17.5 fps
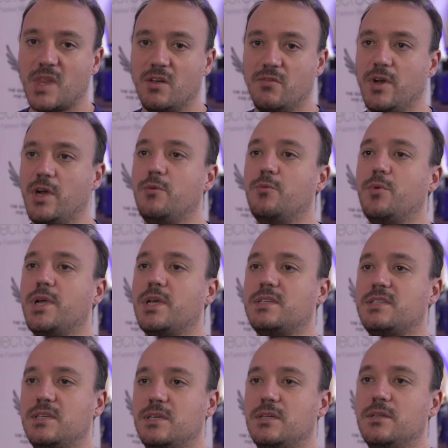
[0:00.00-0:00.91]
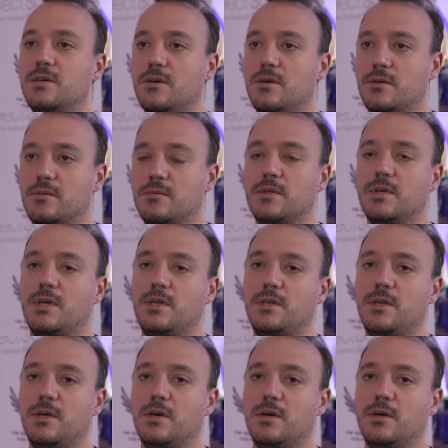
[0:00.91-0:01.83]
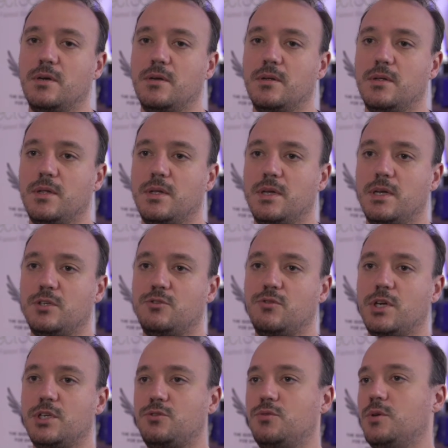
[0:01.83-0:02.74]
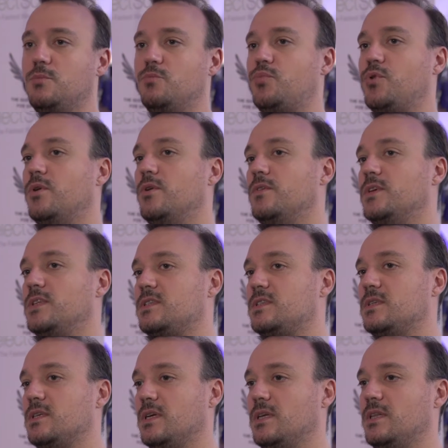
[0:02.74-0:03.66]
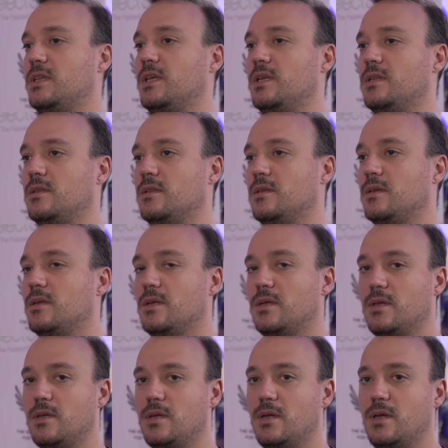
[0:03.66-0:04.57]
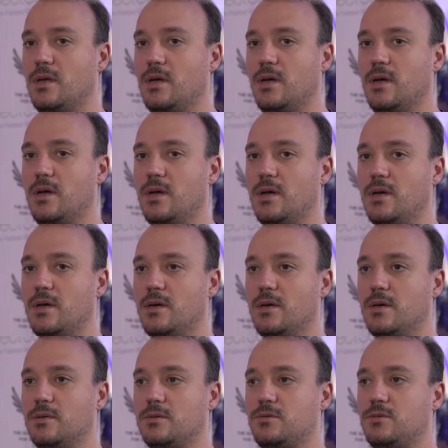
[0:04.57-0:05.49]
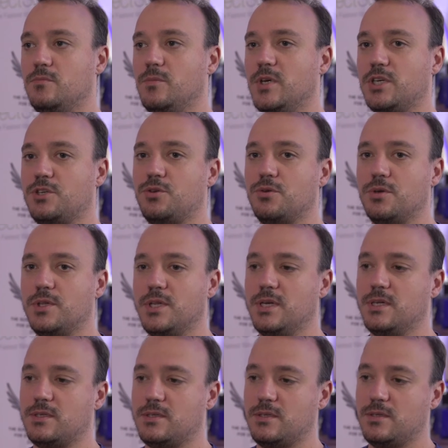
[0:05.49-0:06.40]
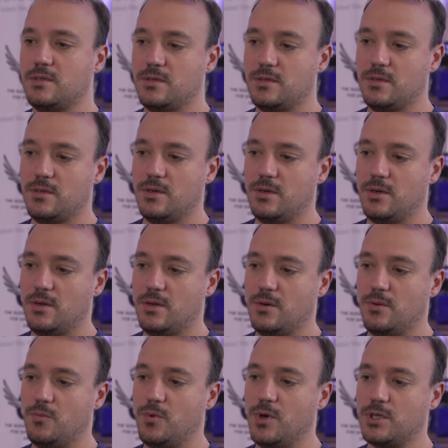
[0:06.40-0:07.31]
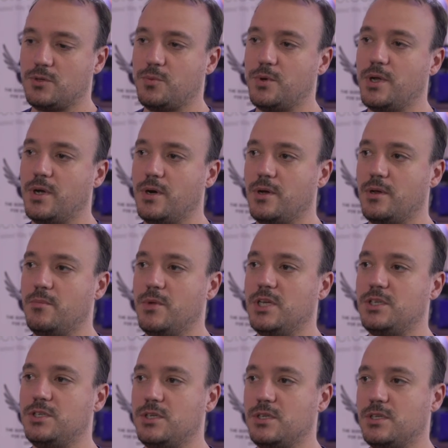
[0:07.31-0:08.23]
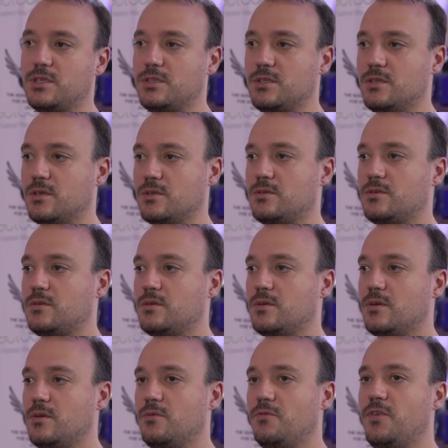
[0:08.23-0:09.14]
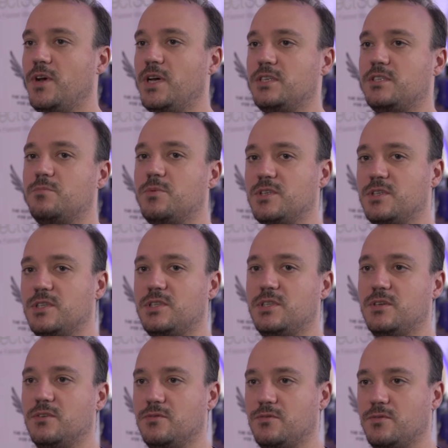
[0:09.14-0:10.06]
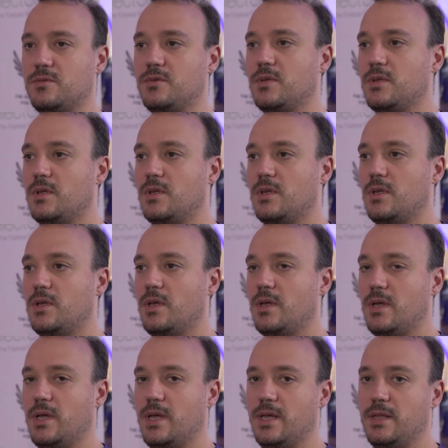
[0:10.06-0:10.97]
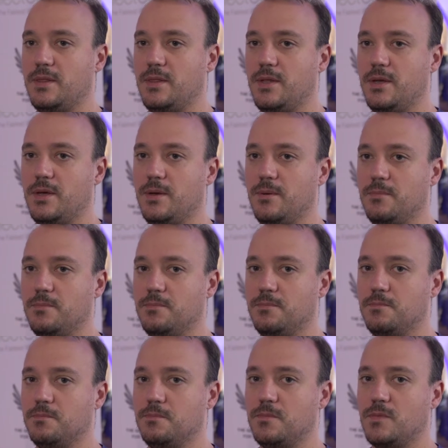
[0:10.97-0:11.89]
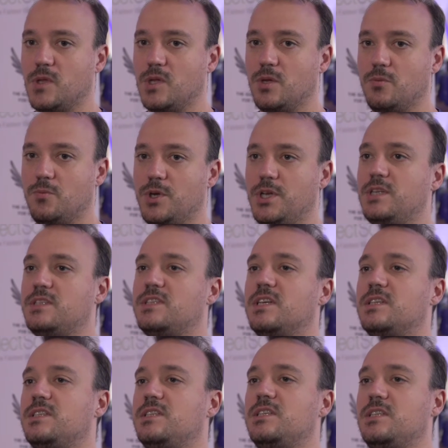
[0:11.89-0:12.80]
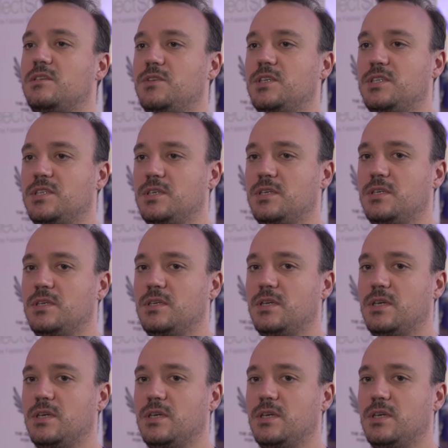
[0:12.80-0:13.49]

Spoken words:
very weak signal and try to improve it, and then to make sure that what we are imaging is not false positive. And we need sensitivity